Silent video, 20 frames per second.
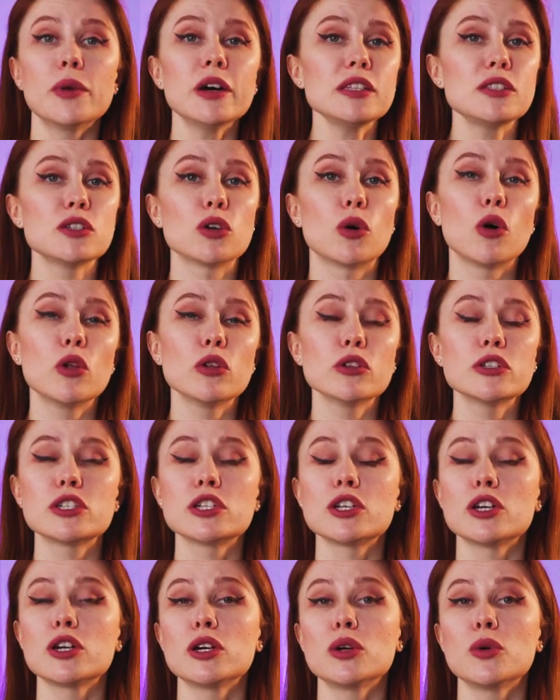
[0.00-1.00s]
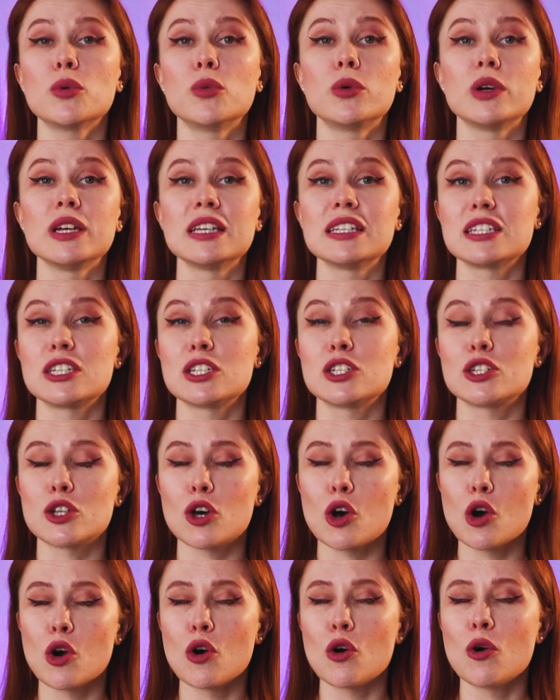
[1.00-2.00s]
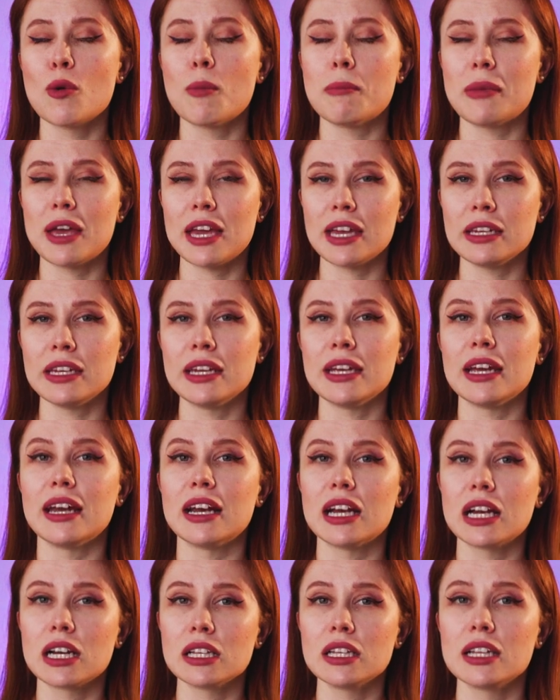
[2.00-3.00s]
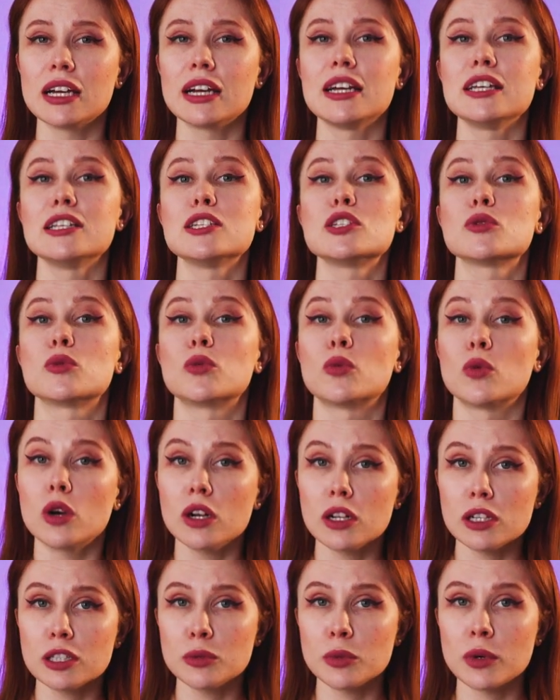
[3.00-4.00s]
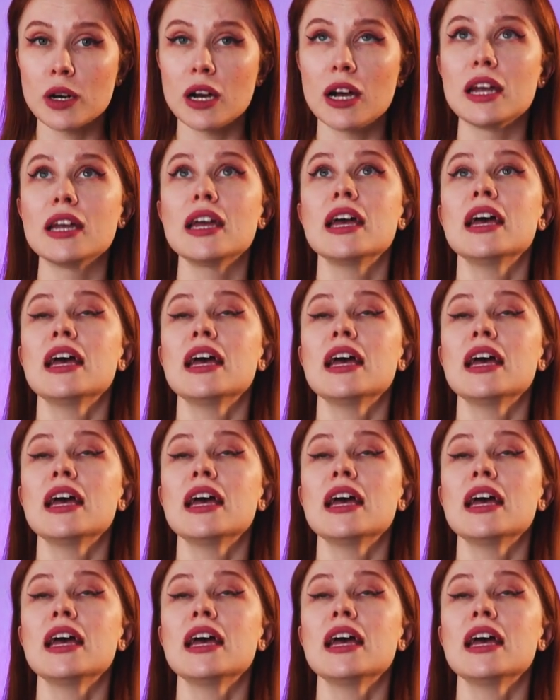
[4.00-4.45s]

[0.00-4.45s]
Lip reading: but also with so many airlines worldwide,